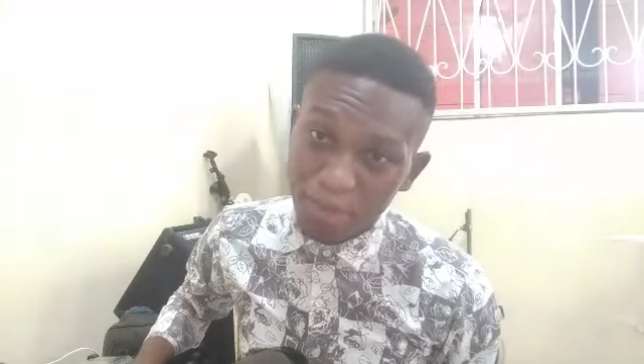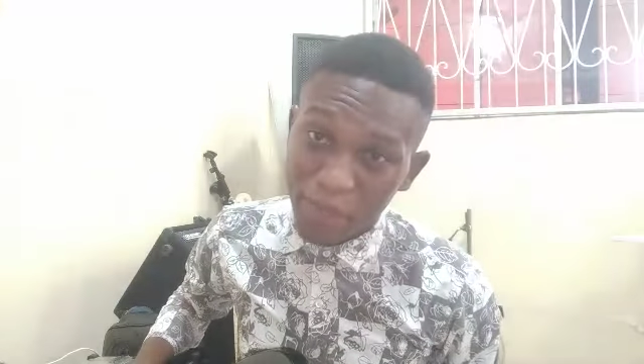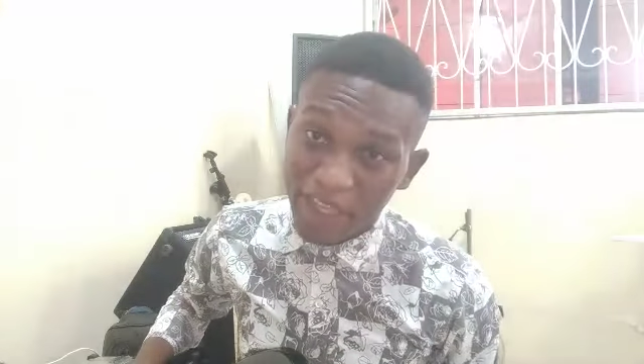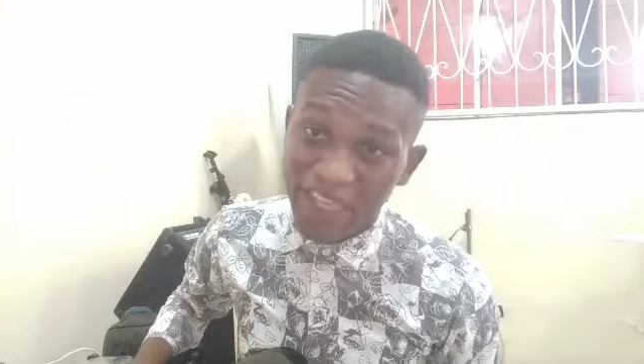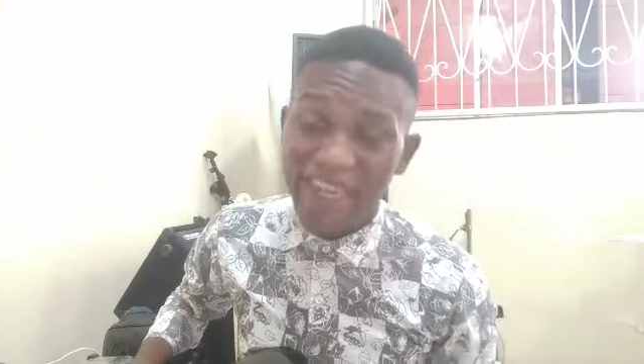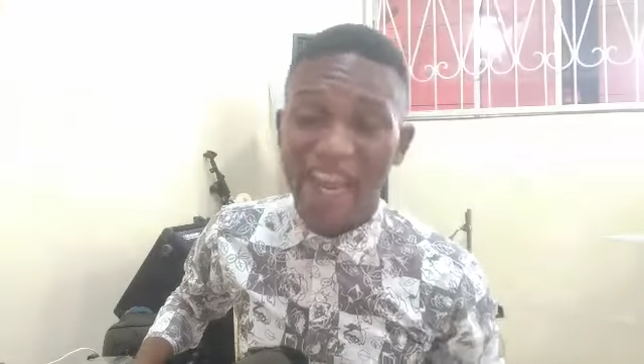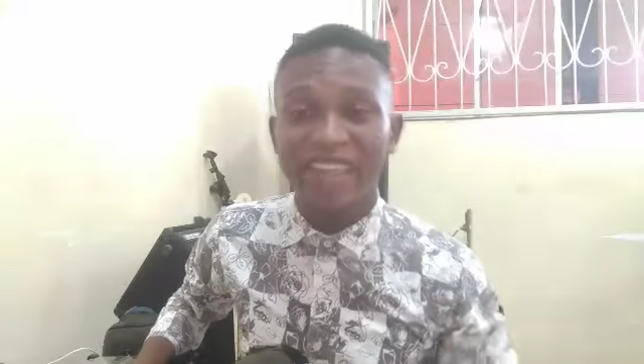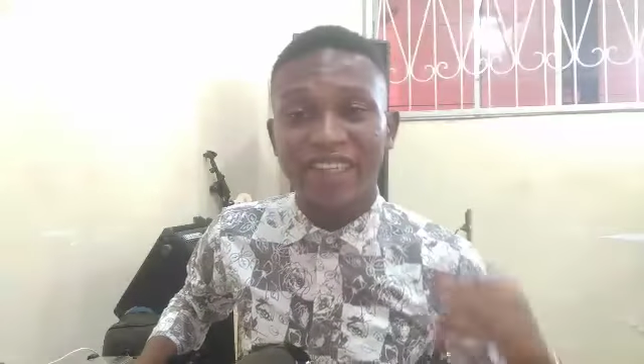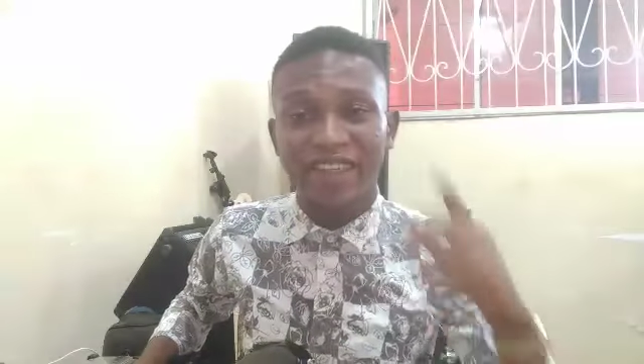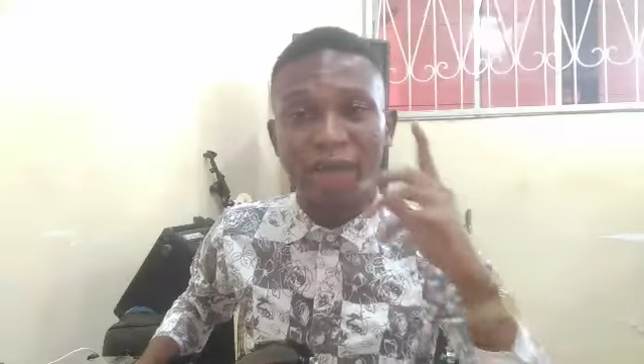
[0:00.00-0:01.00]

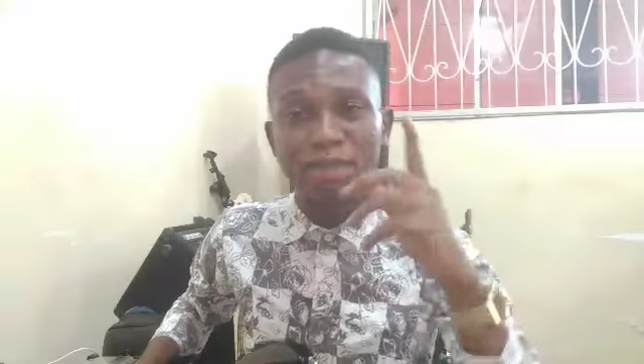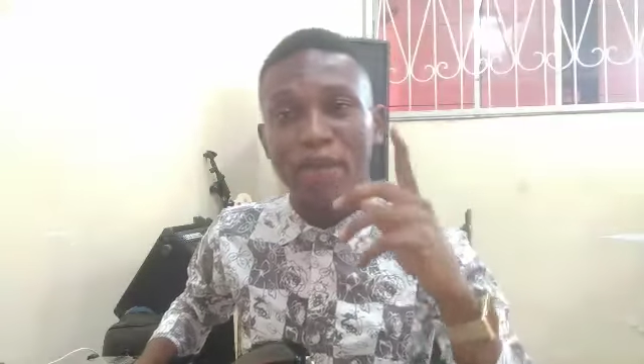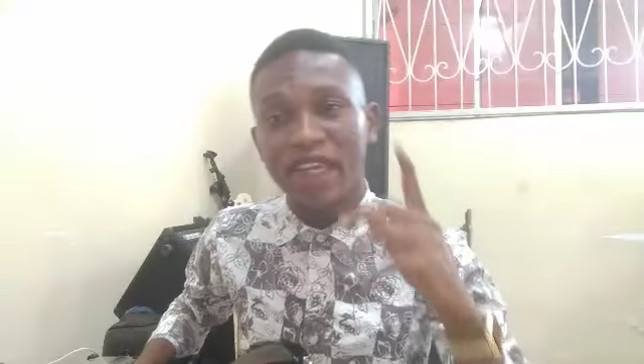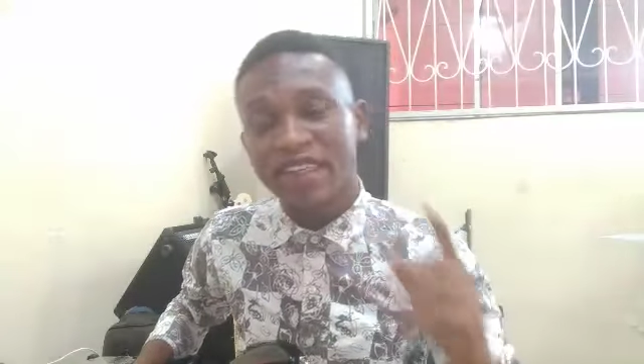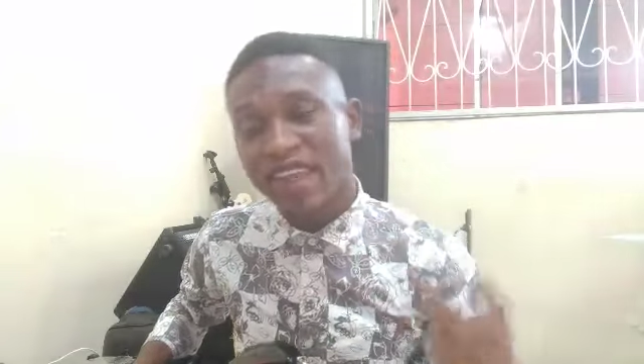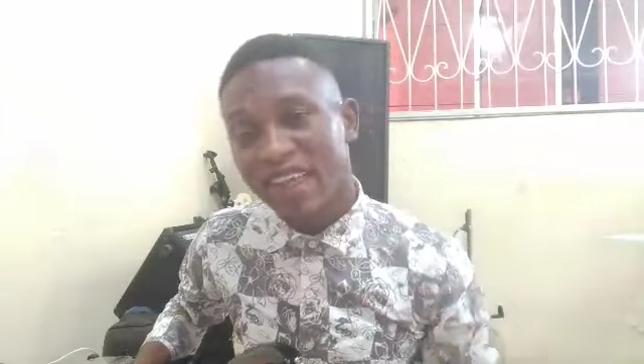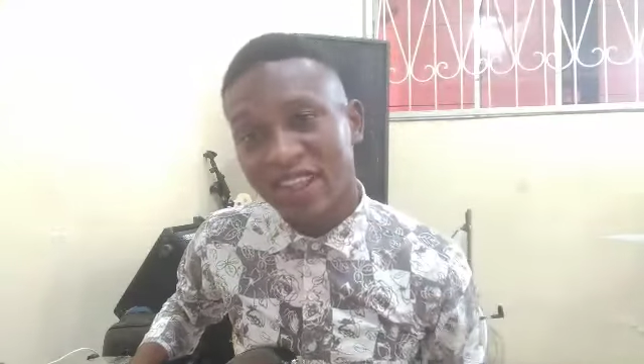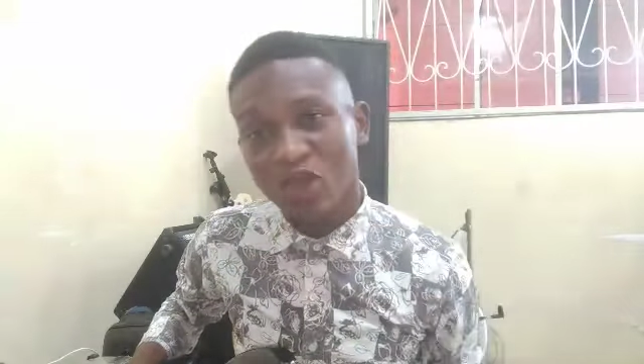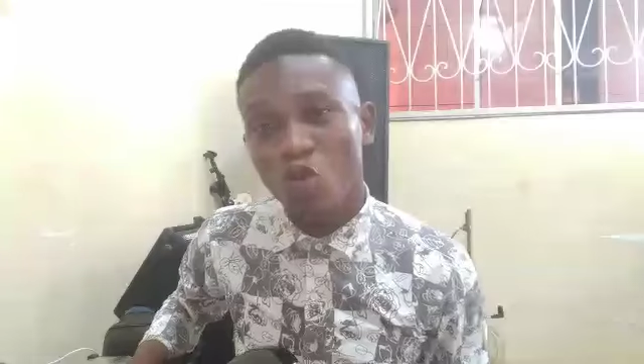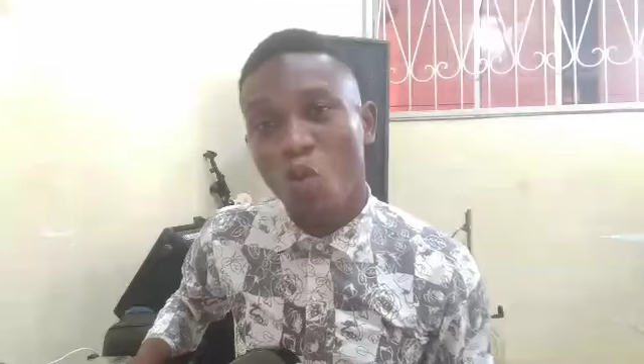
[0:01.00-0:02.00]
Beginners Bass
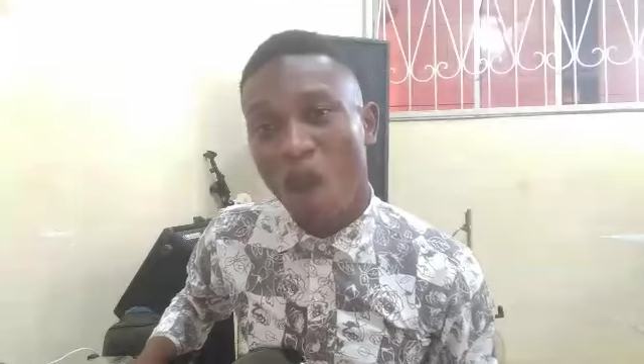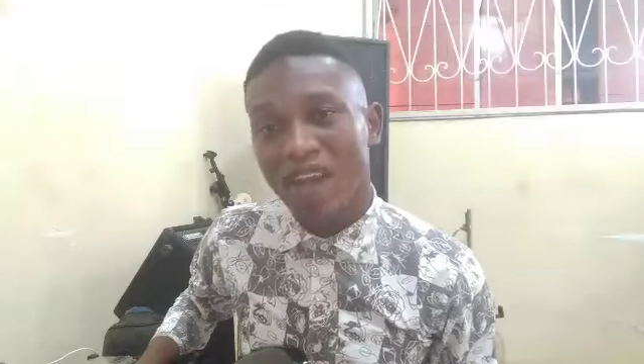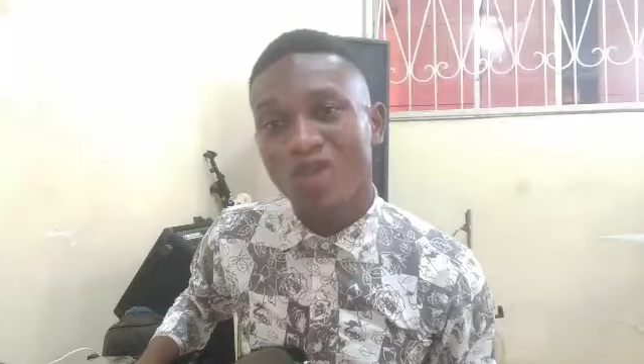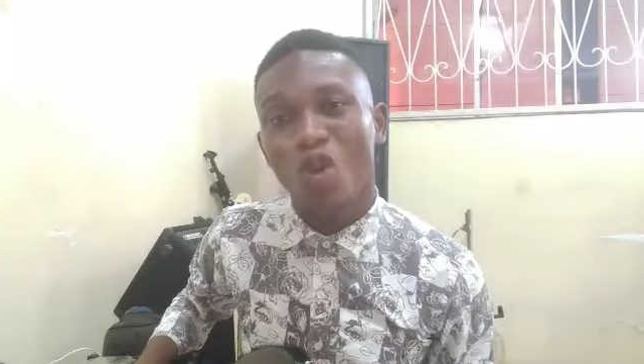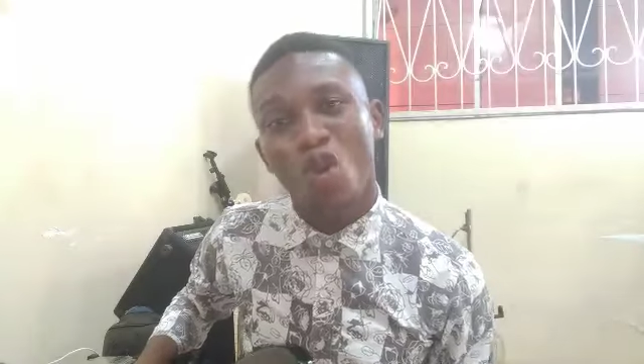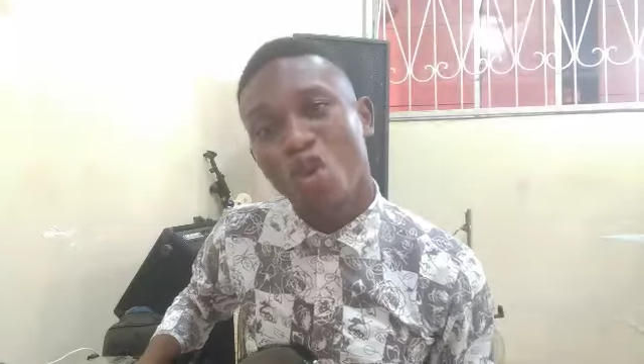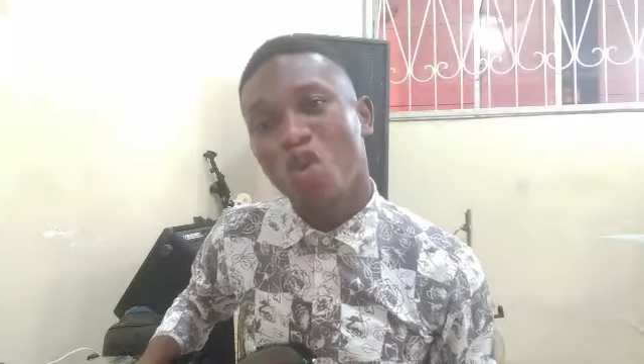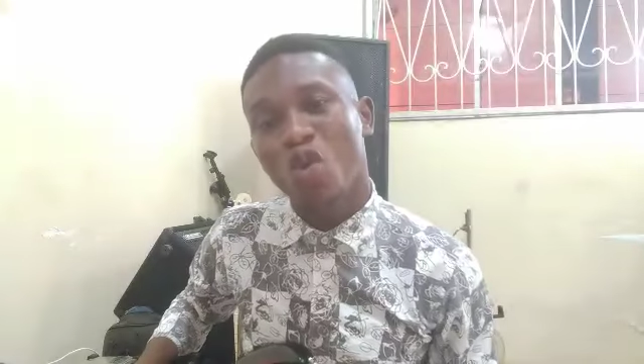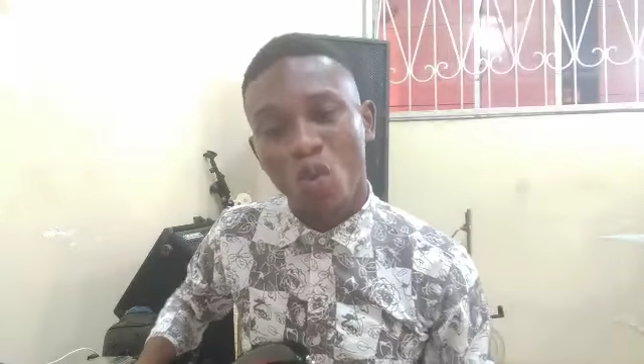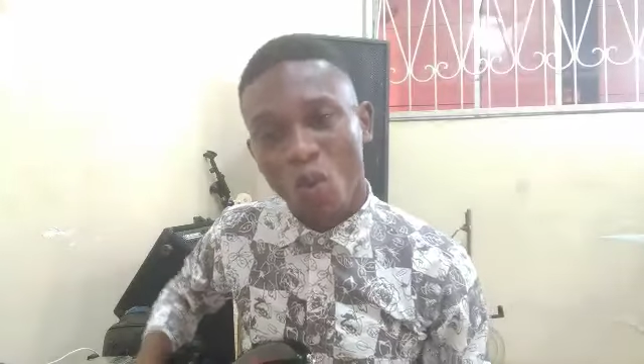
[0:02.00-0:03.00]
Lesson
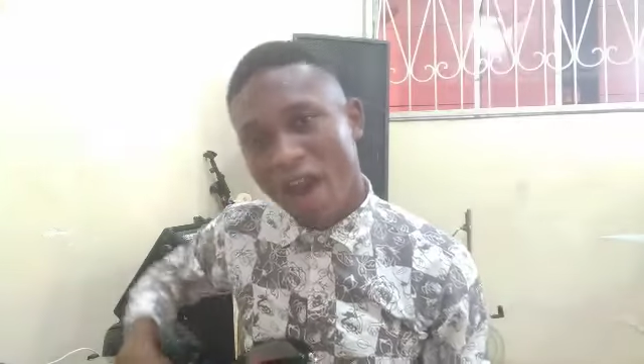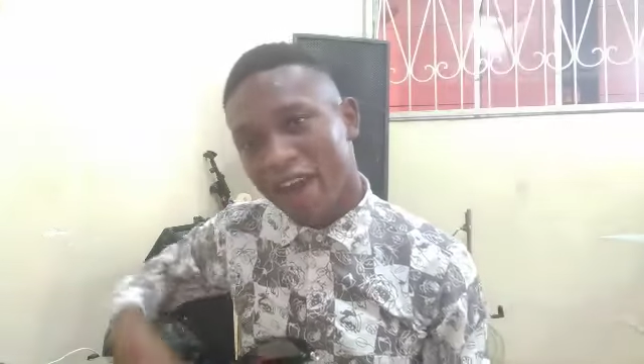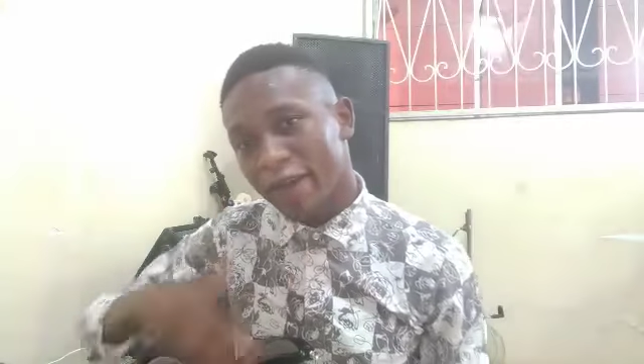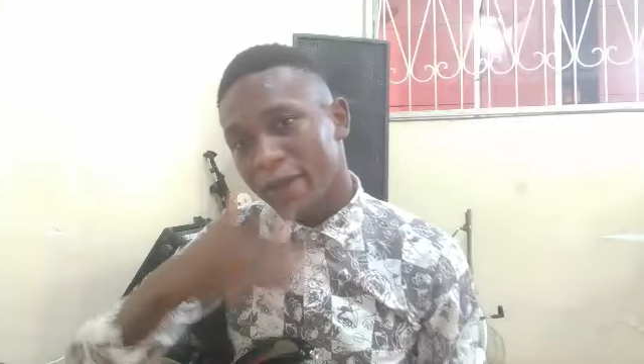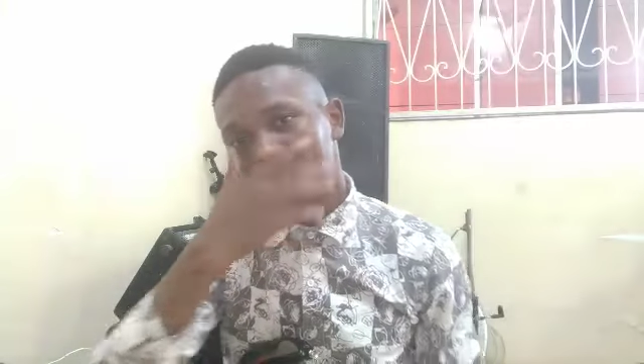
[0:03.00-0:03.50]
101.